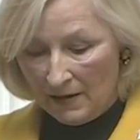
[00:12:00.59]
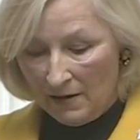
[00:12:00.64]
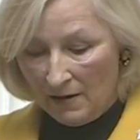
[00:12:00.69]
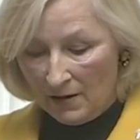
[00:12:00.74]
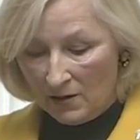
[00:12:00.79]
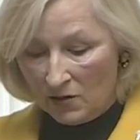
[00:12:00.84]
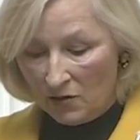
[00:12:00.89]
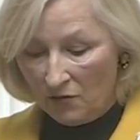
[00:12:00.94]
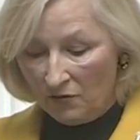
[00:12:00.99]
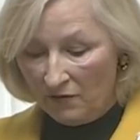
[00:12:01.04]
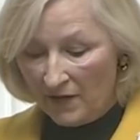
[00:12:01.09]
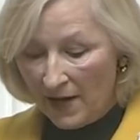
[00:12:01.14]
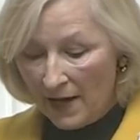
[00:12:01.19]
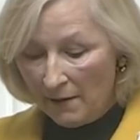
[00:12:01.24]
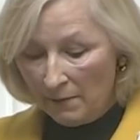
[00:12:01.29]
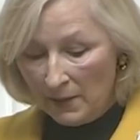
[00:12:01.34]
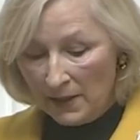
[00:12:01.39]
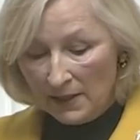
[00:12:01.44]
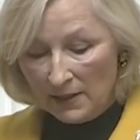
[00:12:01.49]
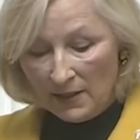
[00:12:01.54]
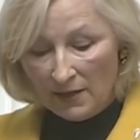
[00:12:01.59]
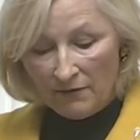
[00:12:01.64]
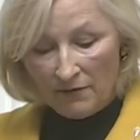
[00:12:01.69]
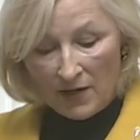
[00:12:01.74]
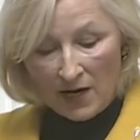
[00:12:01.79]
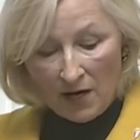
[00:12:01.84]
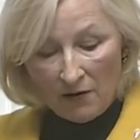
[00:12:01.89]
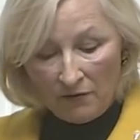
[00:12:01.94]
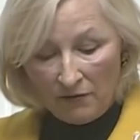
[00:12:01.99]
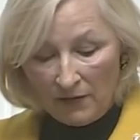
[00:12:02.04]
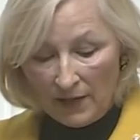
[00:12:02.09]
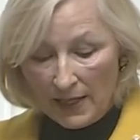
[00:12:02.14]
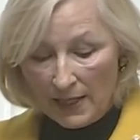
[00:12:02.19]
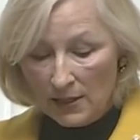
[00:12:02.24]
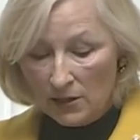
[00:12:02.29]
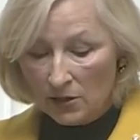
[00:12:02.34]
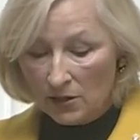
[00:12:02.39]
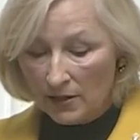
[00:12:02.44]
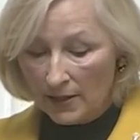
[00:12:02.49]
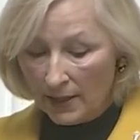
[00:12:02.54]
So families have now
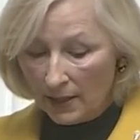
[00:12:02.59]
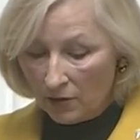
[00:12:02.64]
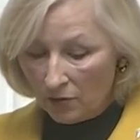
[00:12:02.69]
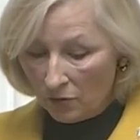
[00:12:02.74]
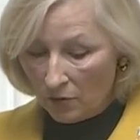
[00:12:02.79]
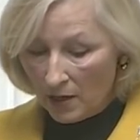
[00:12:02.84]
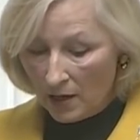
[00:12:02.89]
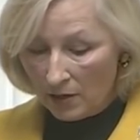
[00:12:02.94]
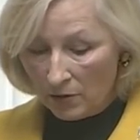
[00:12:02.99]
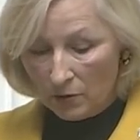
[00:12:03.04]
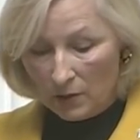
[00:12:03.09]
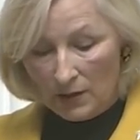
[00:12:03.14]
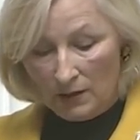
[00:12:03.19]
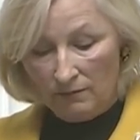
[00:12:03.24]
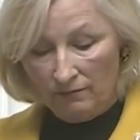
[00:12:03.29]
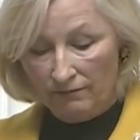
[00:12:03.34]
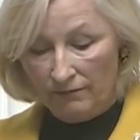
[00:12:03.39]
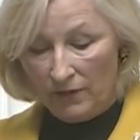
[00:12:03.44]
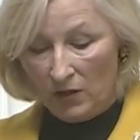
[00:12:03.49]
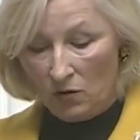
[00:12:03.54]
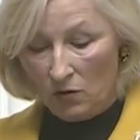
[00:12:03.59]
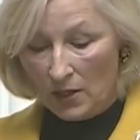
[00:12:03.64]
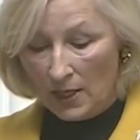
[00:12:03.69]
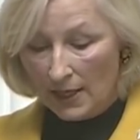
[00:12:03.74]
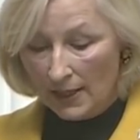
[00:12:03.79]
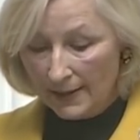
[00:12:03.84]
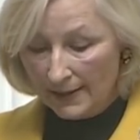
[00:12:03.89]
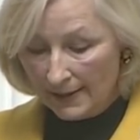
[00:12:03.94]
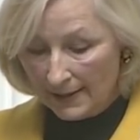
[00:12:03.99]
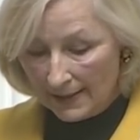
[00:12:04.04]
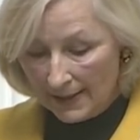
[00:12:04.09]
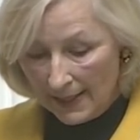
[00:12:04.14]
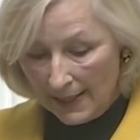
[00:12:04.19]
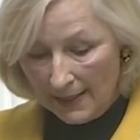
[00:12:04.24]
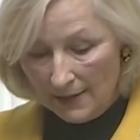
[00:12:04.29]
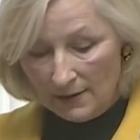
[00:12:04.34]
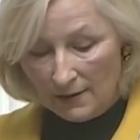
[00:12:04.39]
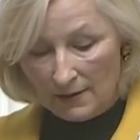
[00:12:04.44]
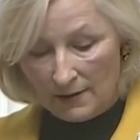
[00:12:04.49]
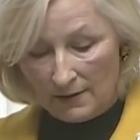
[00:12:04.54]
fled to Nicaragua, the United
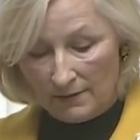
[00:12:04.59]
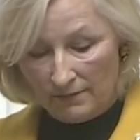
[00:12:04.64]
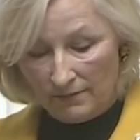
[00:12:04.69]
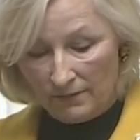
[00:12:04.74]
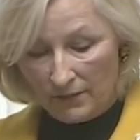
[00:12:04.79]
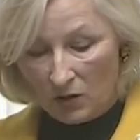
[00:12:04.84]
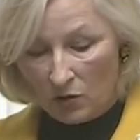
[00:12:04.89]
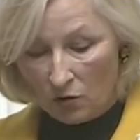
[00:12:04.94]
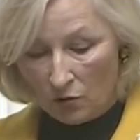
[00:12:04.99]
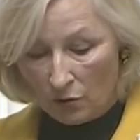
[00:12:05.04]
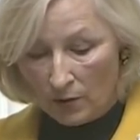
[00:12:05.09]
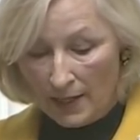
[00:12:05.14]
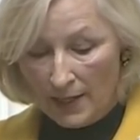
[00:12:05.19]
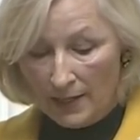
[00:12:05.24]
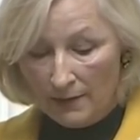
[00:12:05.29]
States, Korea,